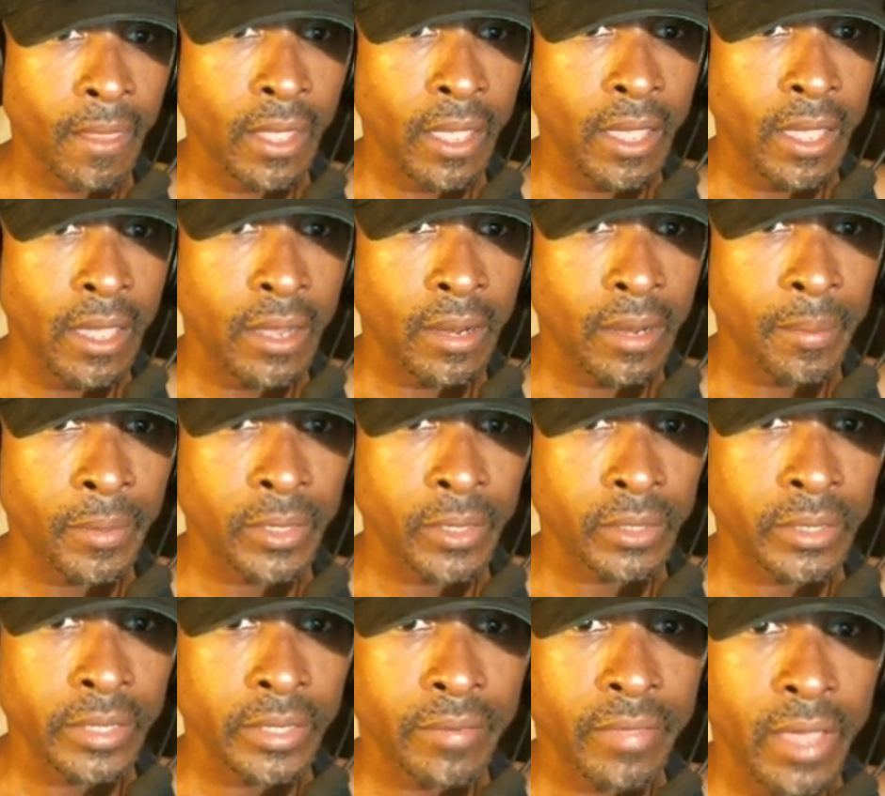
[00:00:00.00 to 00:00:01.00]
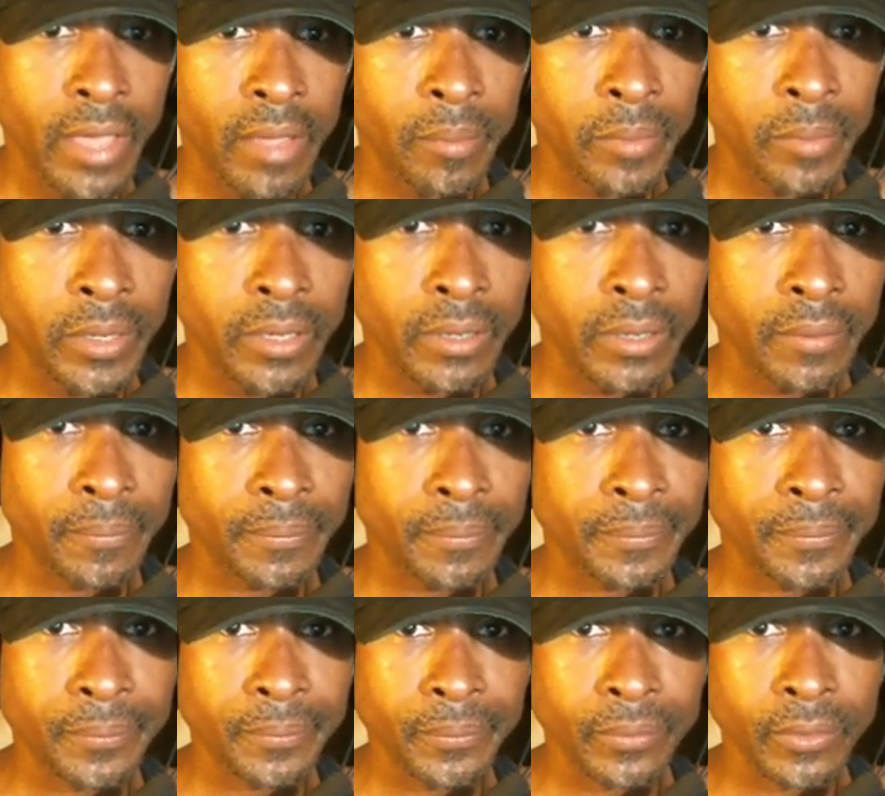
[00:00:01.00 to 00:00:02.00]
and I'm going to leave that be.
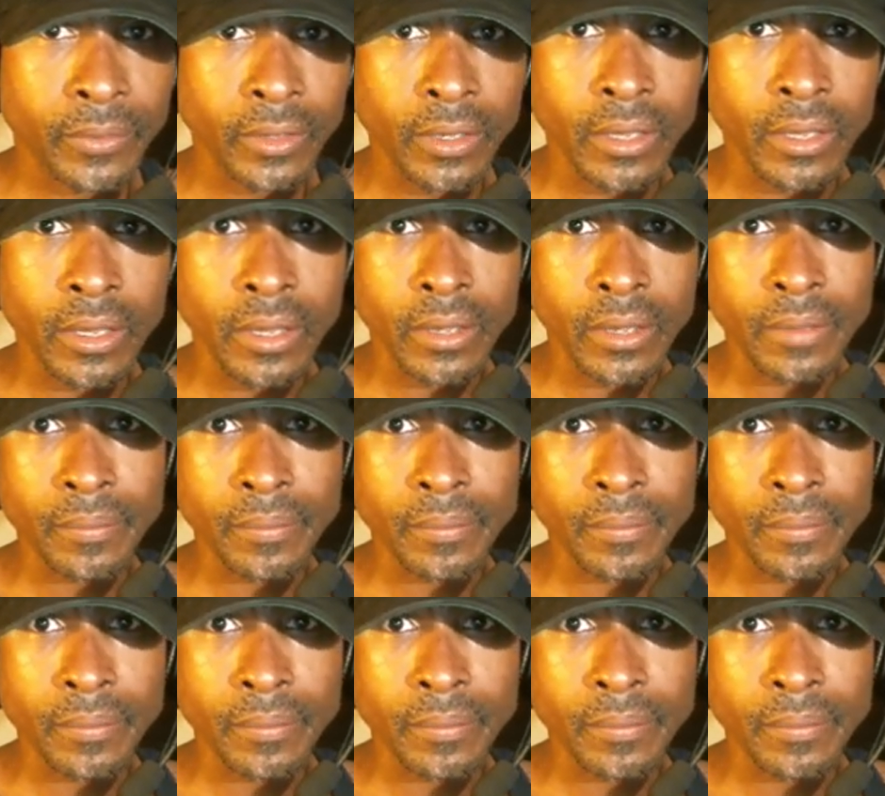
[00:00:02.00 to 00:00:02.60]
Okay.